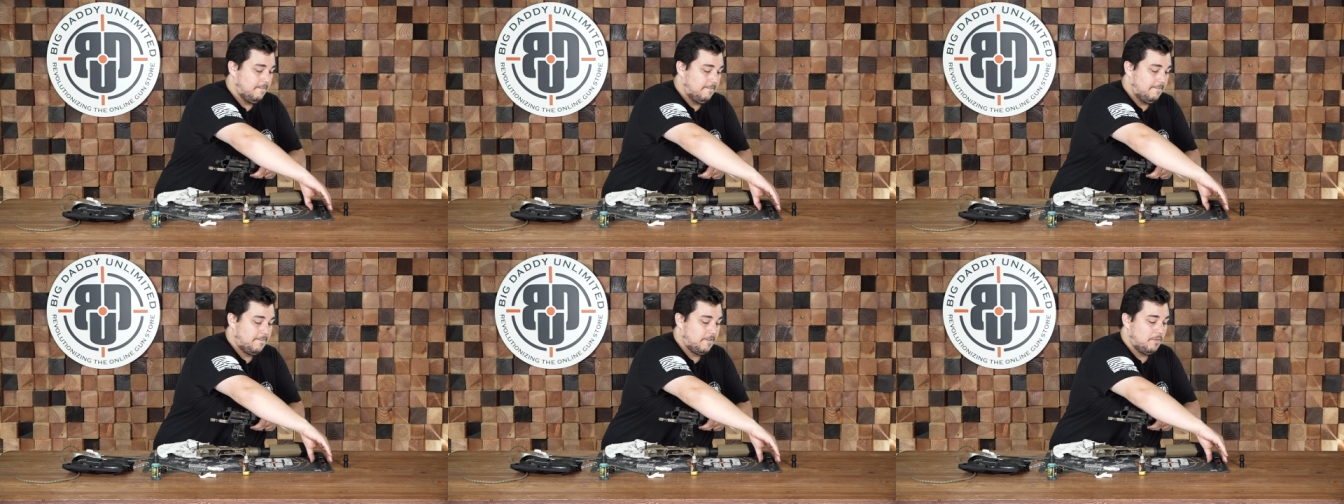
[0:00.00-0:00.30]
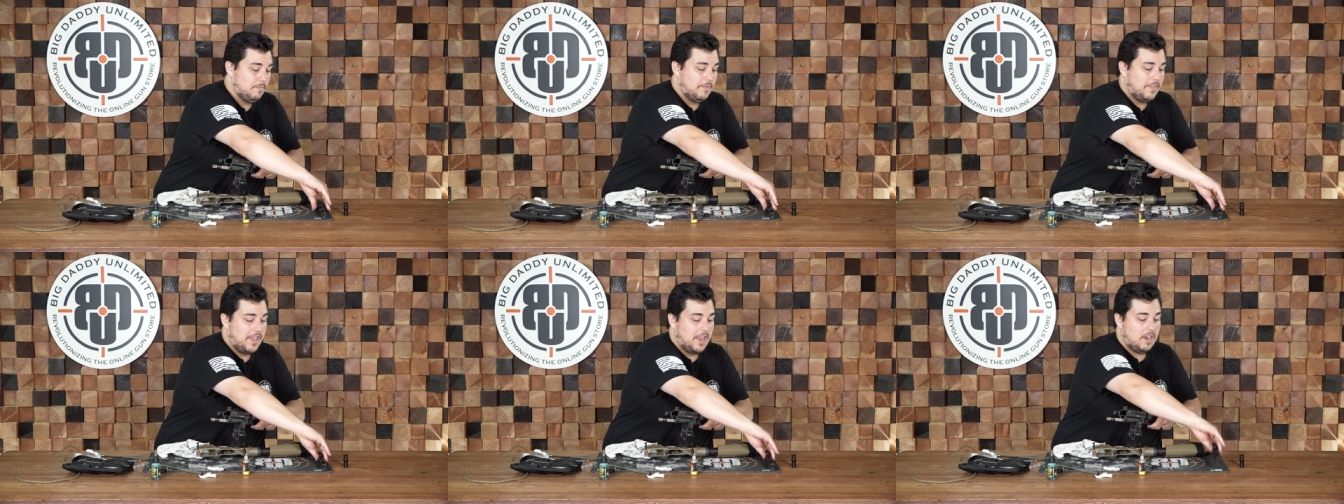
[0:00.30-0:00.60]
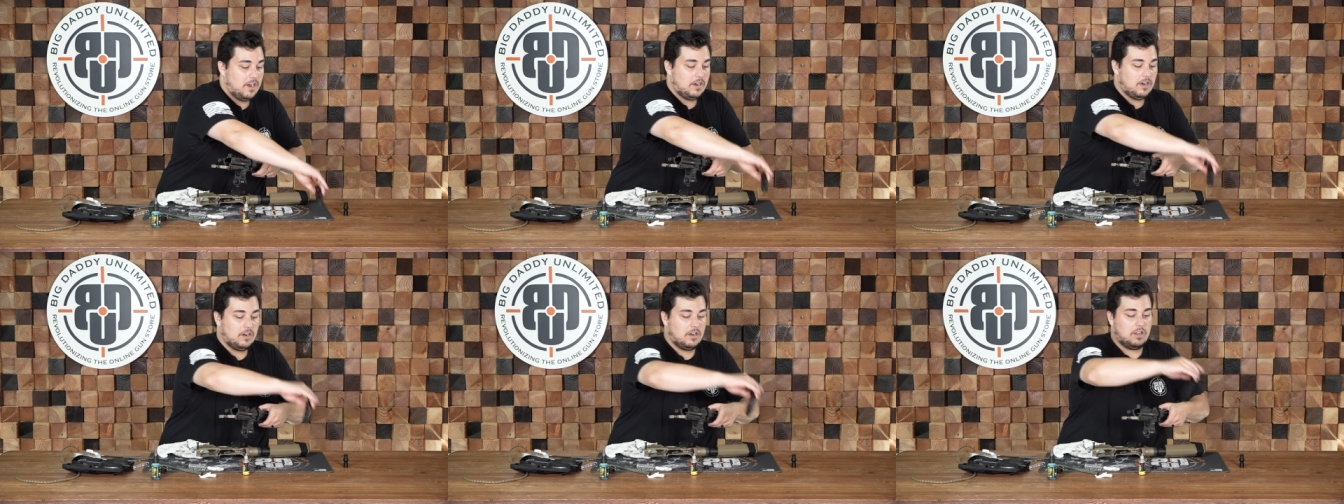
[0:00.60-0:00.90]
From
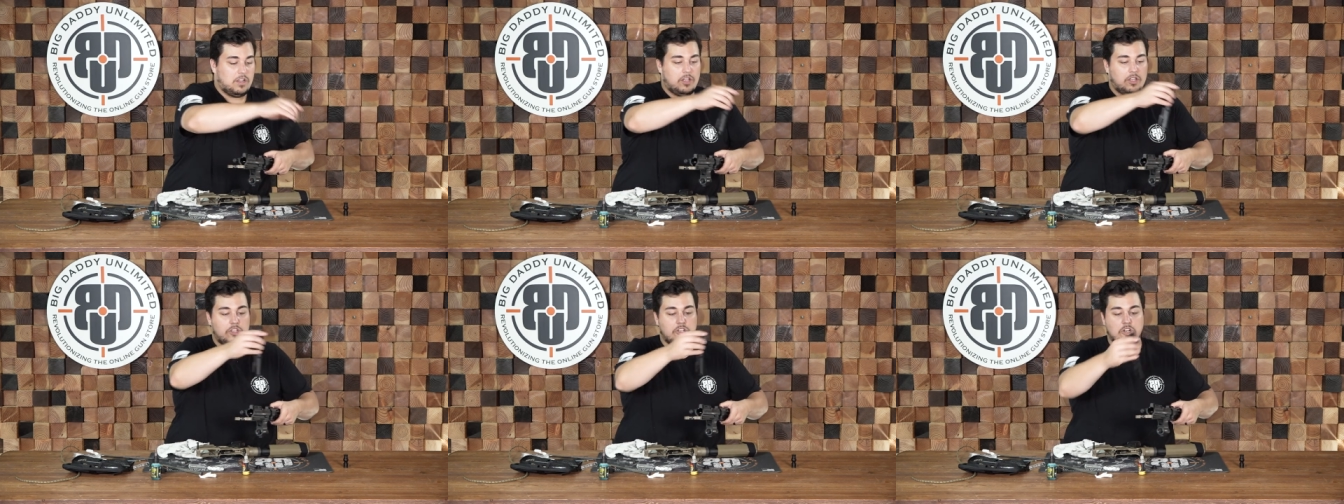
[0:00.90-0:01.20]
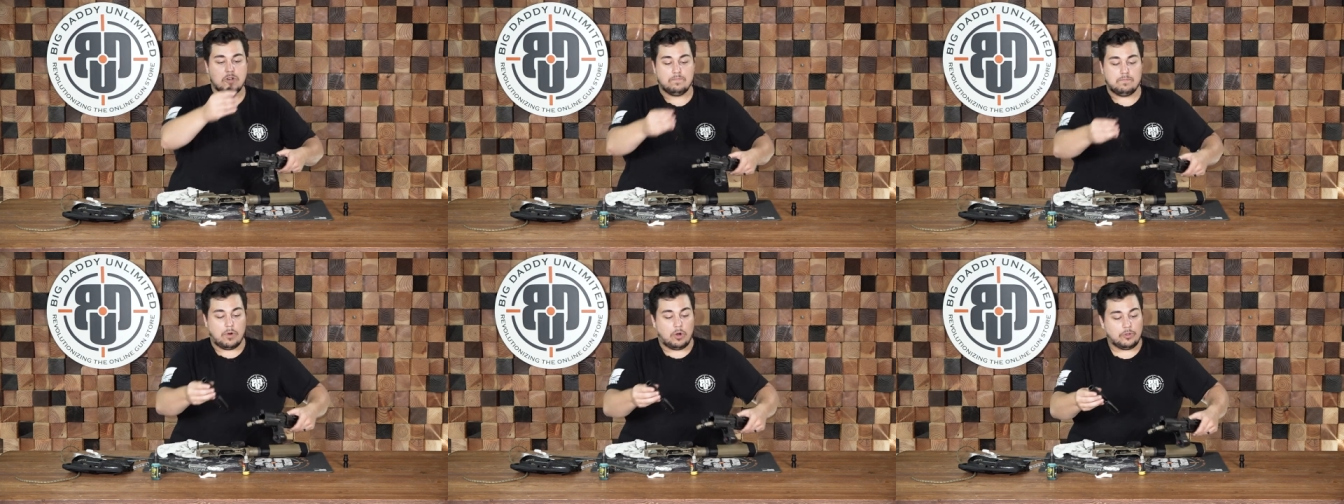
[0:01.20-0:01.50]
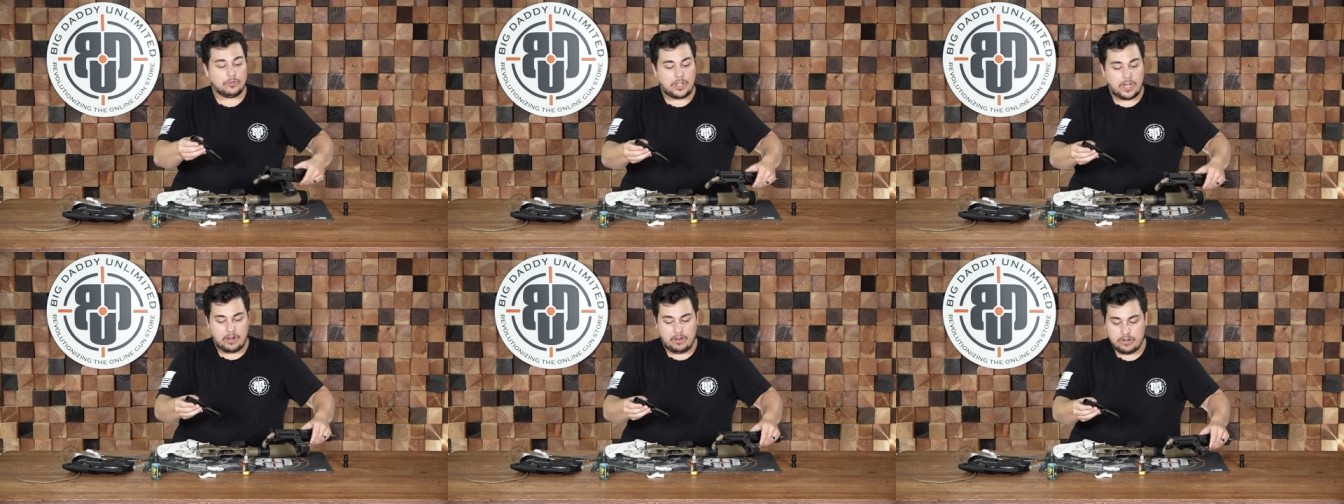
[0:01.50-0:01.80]
there, your
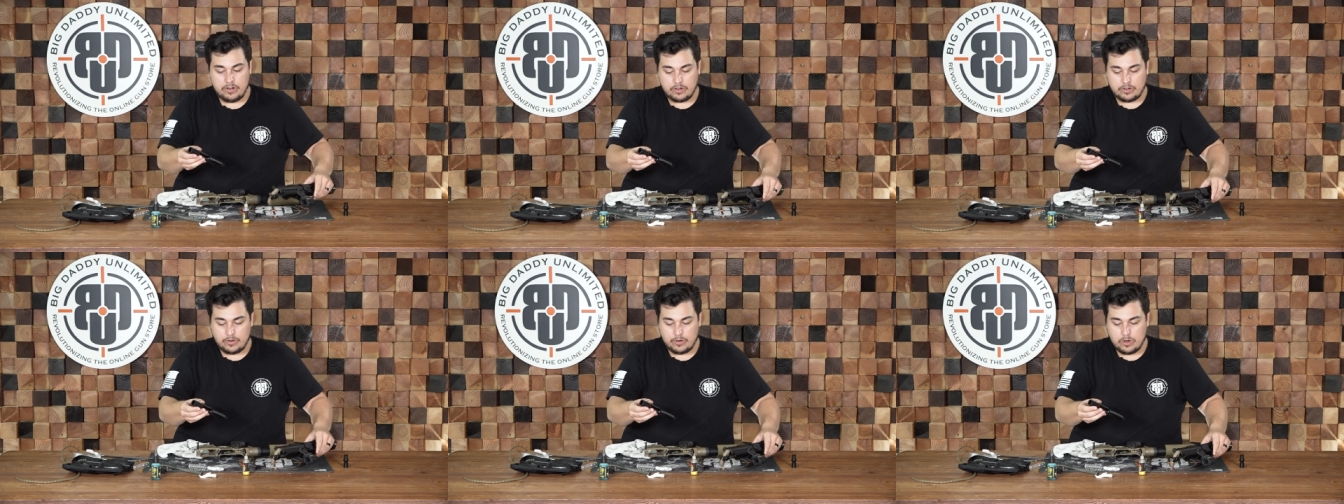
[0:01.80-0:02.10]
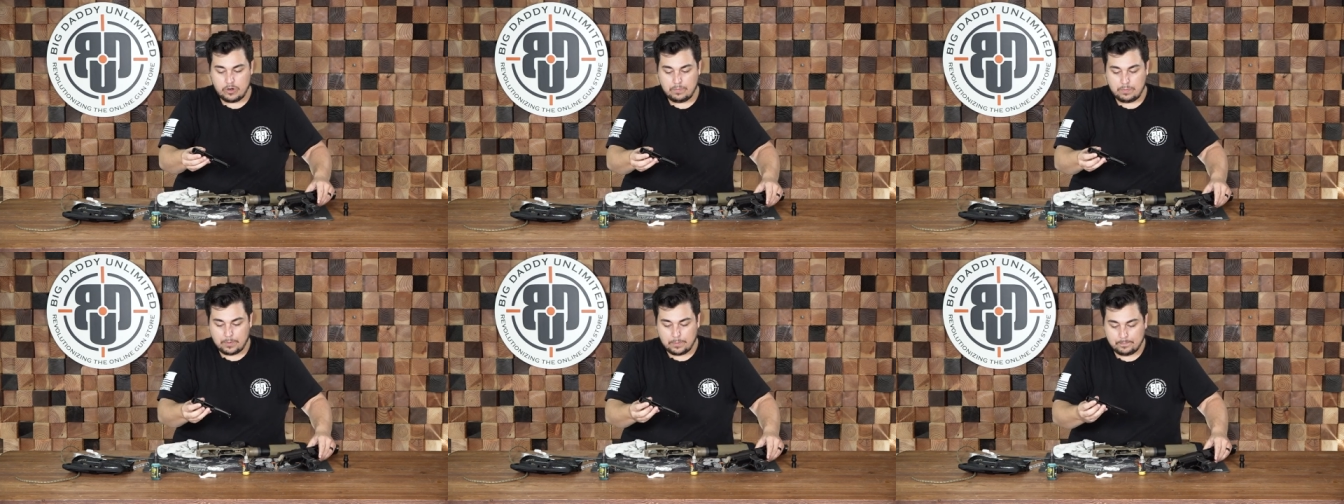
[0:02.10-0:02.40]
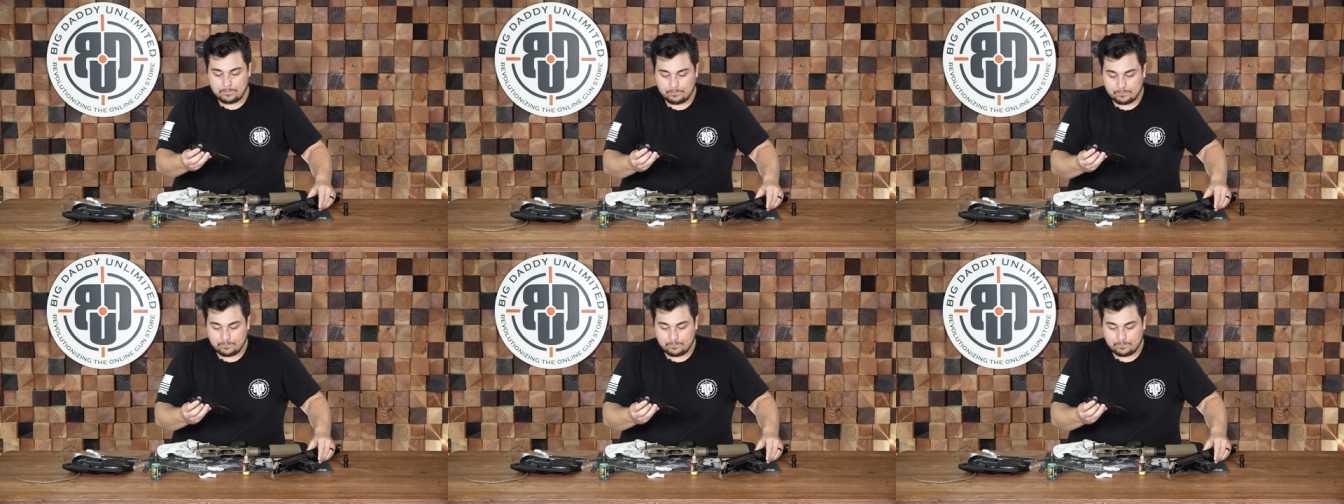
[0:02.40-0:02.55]
bolt carrier group,